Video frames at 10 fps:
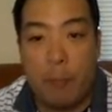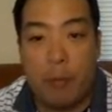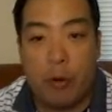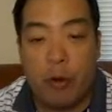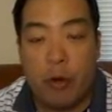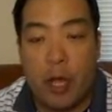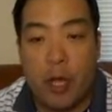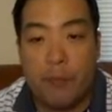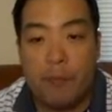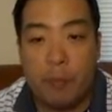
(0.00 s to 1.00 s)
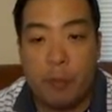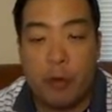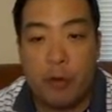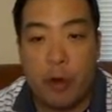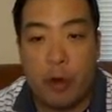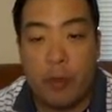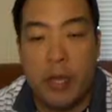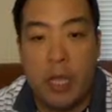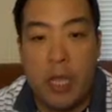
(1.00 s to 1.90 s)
per tournament.